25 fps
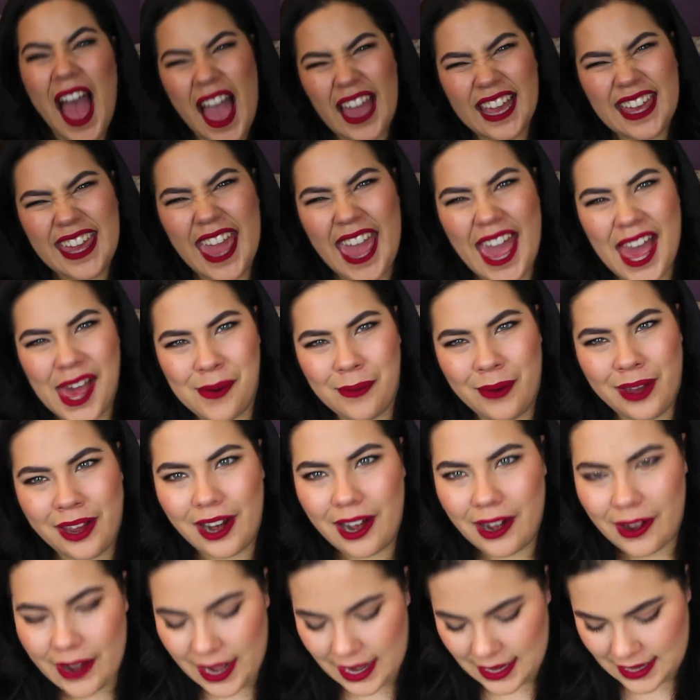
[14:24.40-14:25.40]
I can't
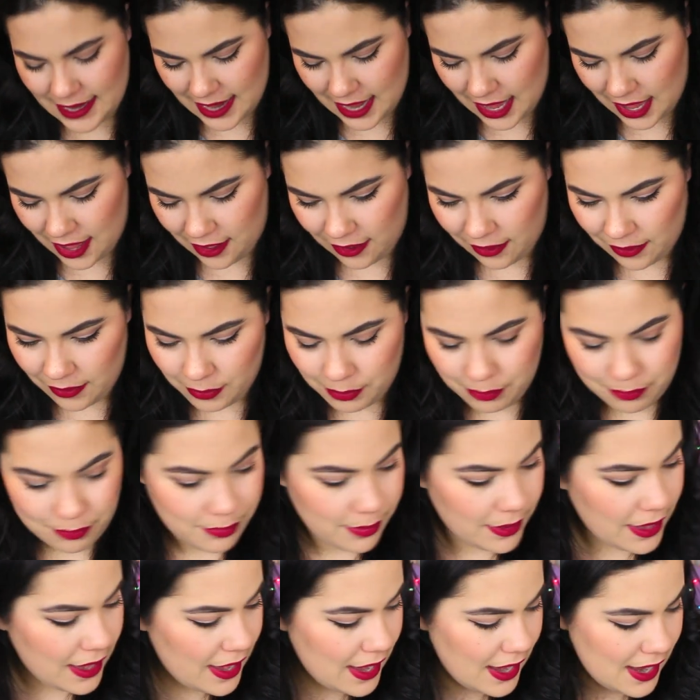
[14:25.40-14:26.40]
wear it right now,
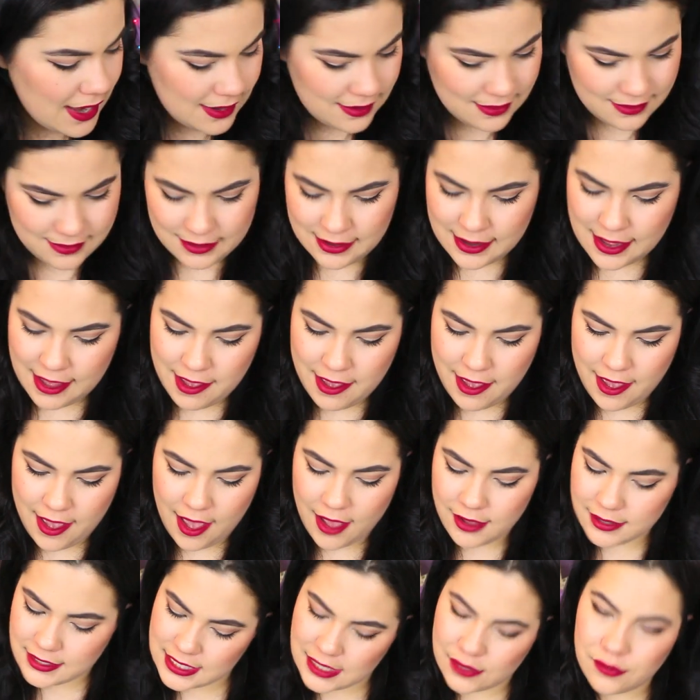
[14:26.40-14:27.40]
but
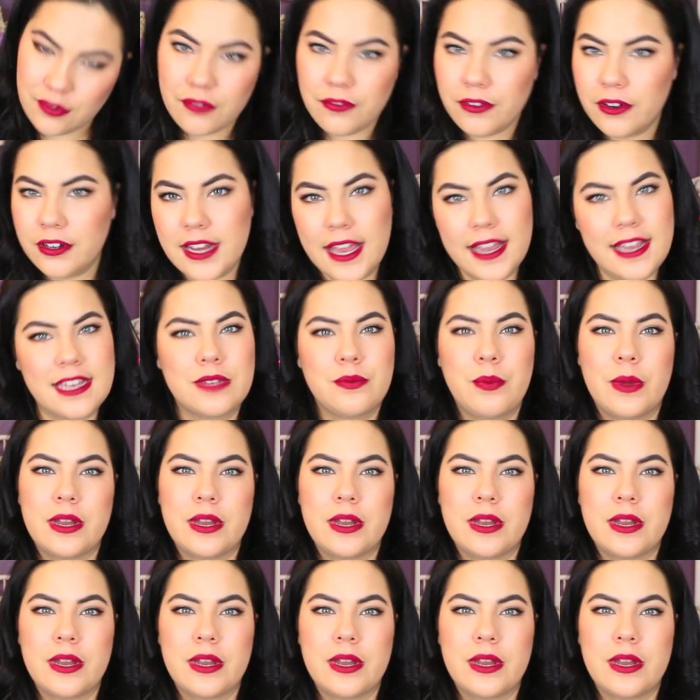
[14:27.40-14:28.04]
I'll save it for next